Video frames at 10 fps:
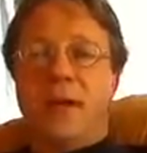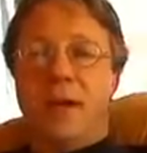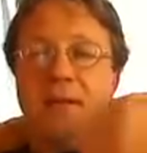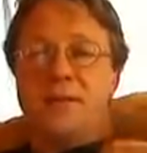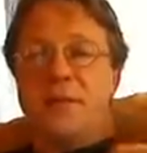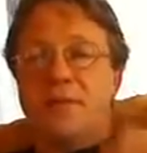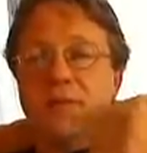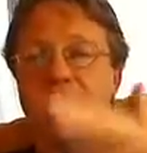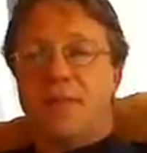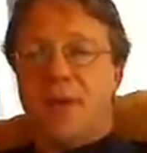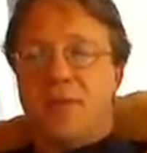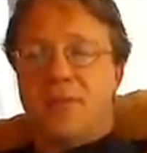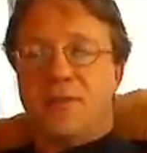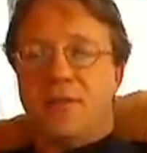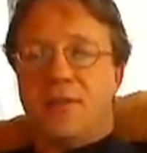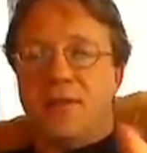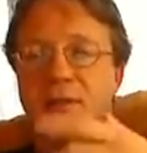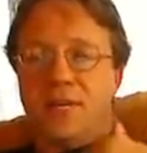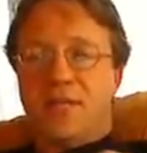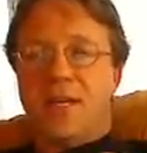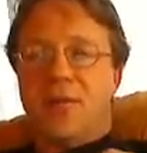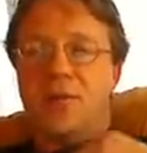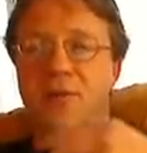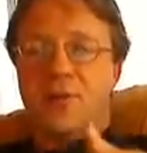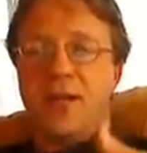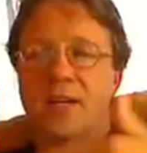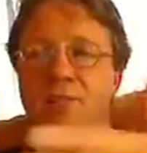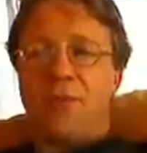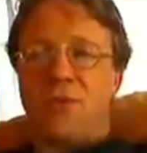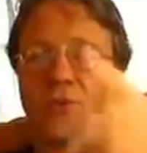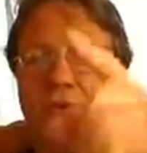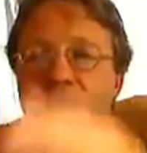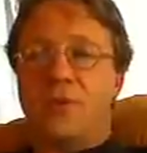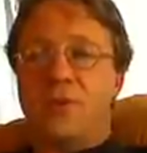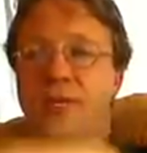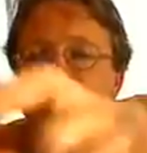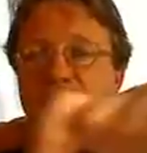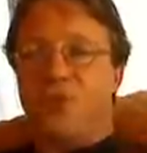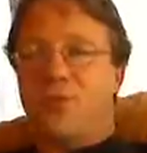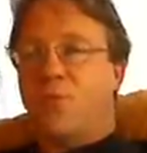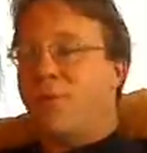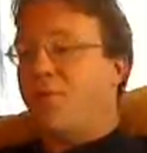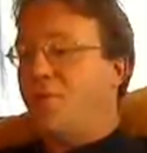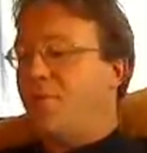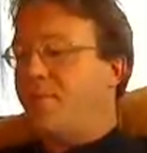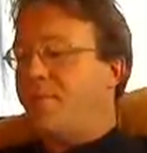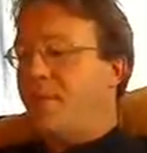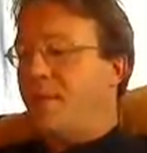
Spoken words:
I desire to study Spanish. Deseo estudiar español contigo, with you.